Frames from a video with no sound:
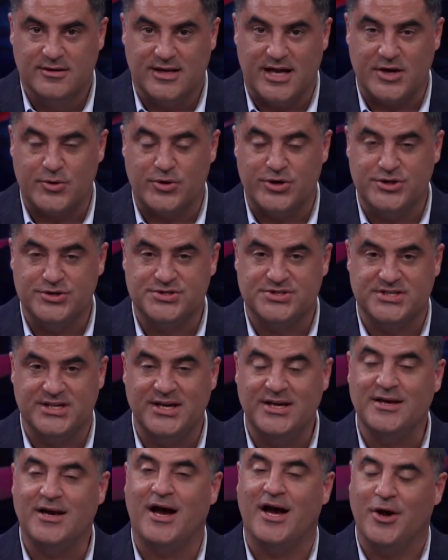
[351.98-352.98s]
Like what you
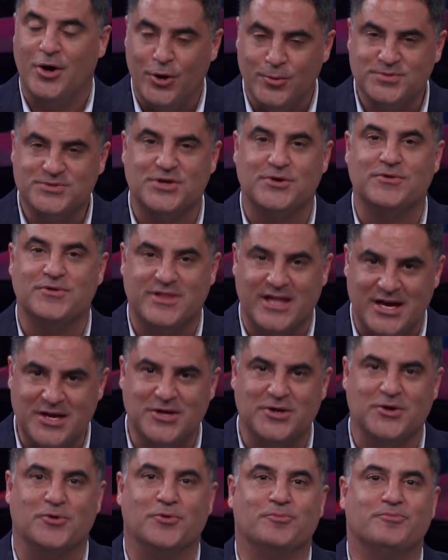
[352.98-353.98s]
see? I hope so.
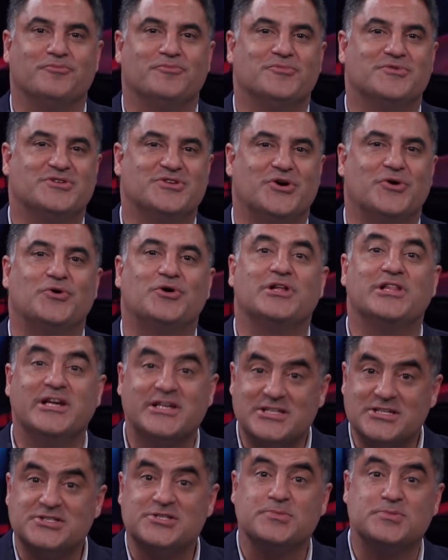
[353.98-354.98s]
Thank you. So
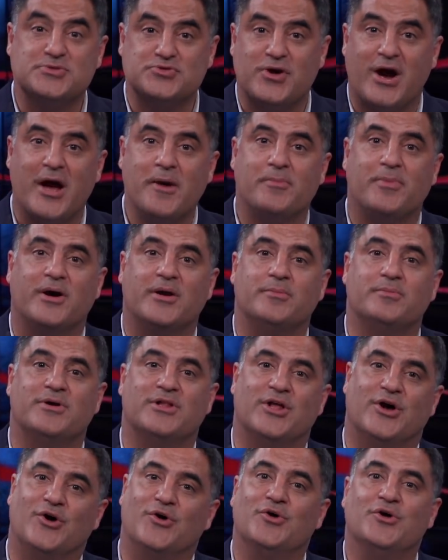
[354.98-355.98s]
click the subscribe button
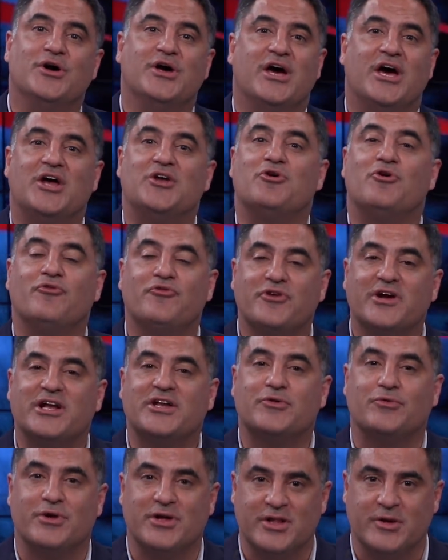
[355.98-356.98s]
below and don't
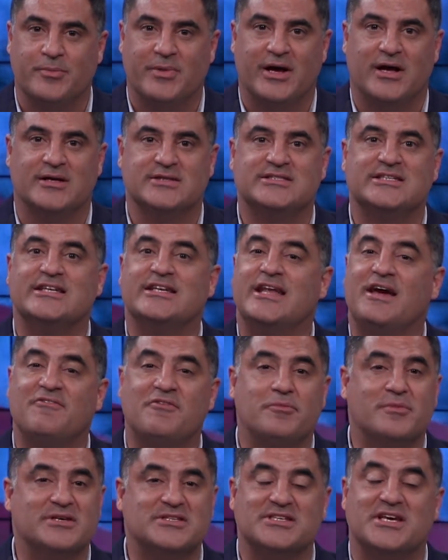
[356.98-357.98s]
forget to ring the bell to
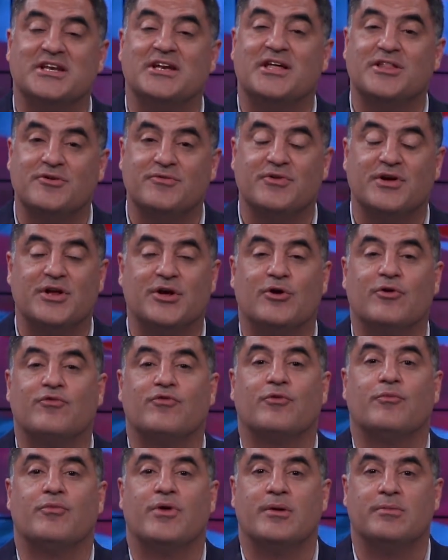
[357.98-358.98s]
never miss another video
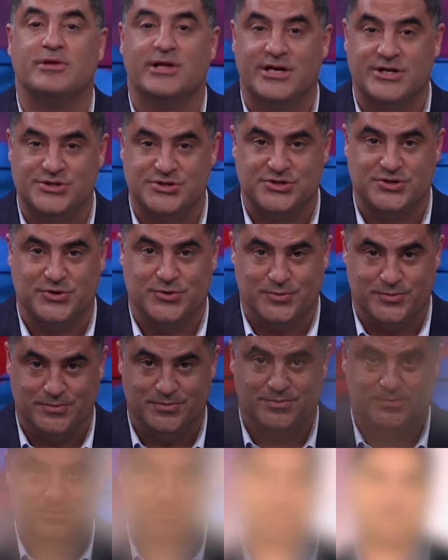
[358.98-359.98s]
from Rebel
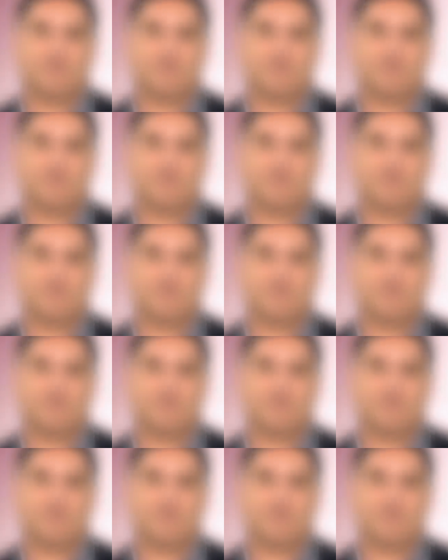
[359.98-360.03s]
HQ.